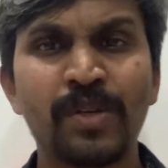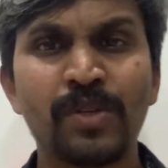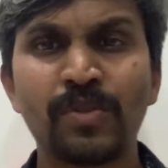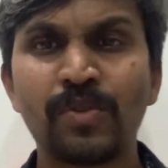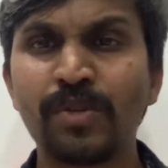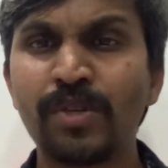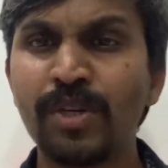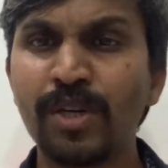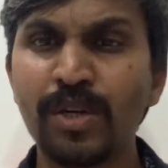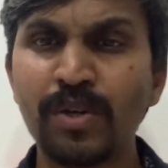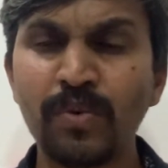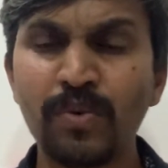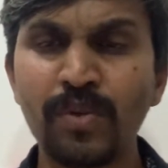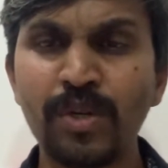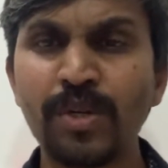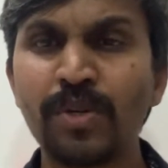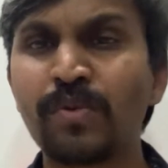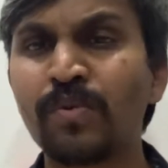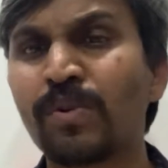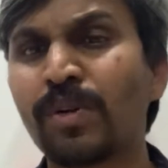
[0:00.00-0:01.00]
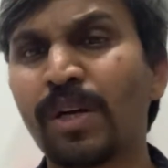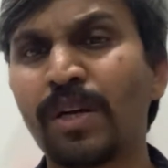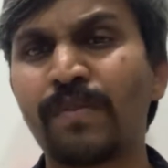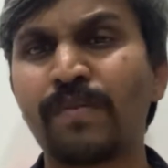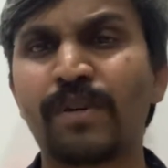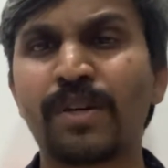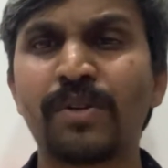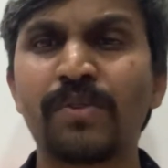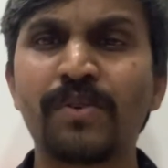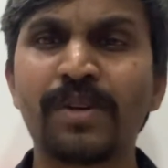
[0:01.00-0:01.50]
So here no need to
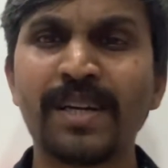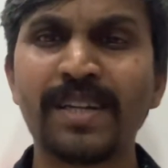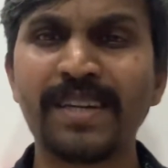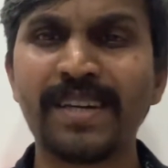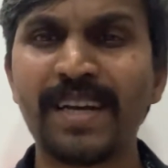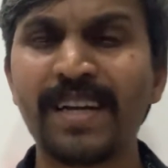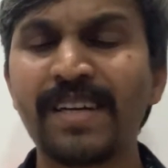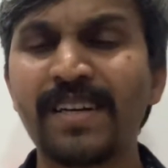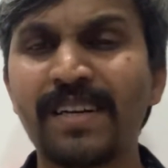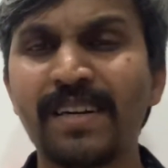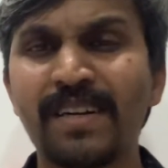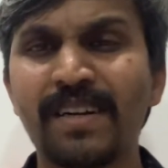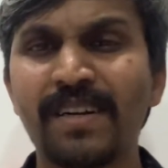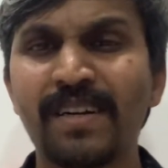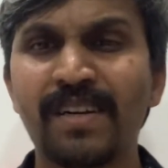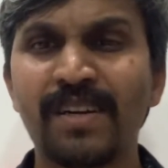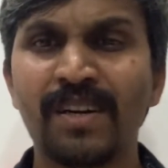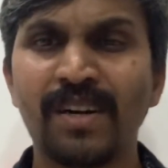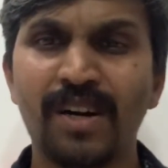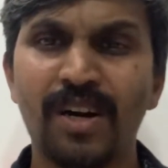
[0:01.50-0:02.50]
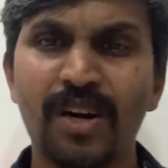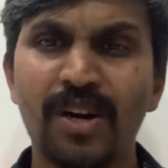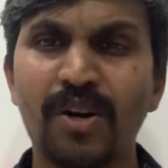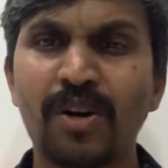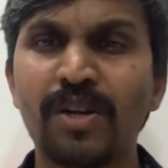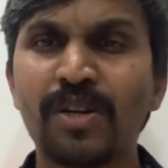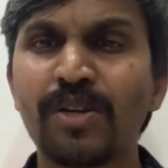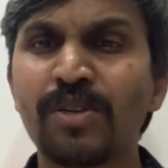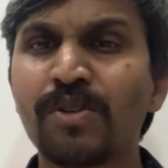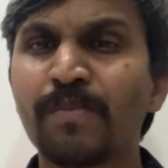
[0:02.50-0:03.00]
convert, you can write
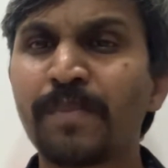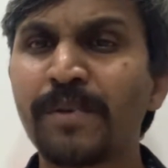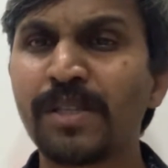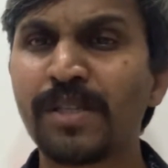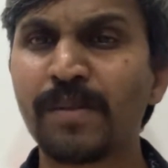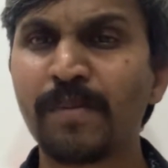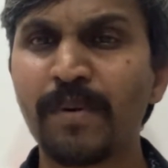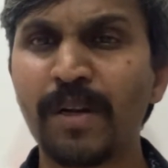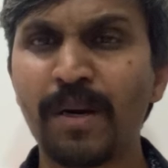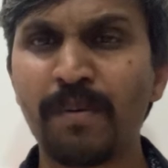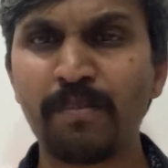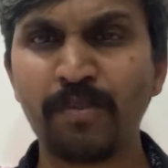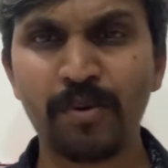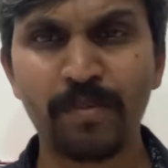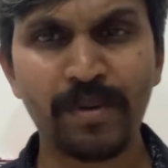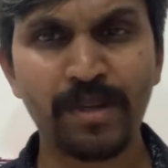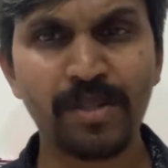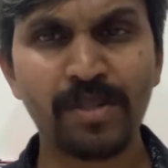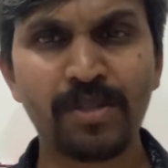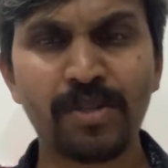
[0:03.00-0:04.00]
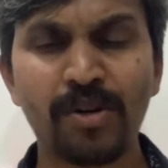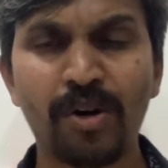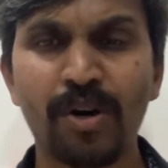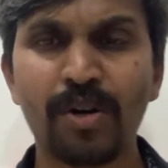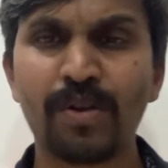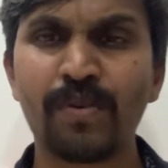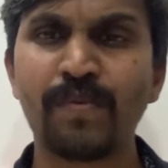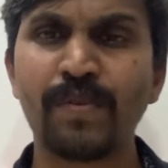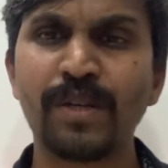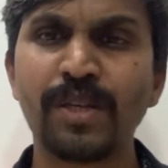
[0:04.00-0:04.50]
according to principle of moments,
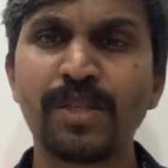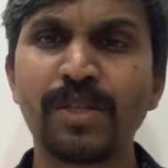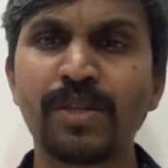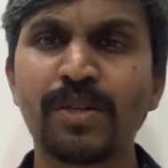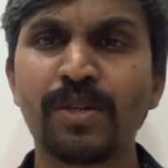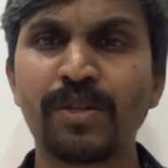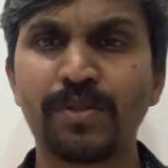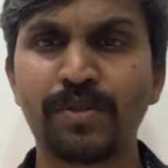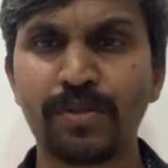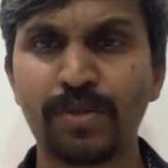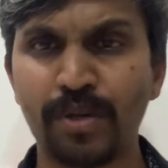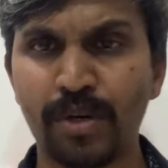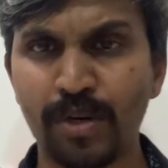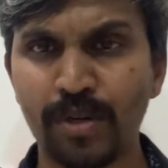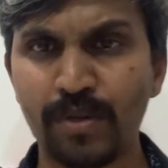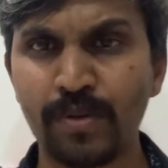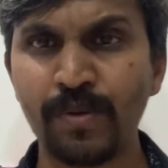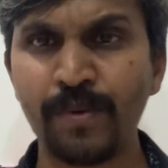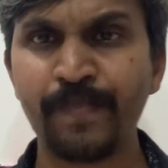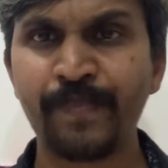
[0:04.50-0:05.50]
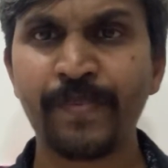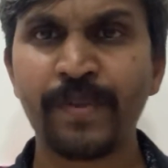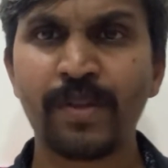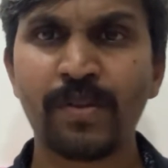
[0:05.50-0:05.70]
torque 1 is equal to torque 2,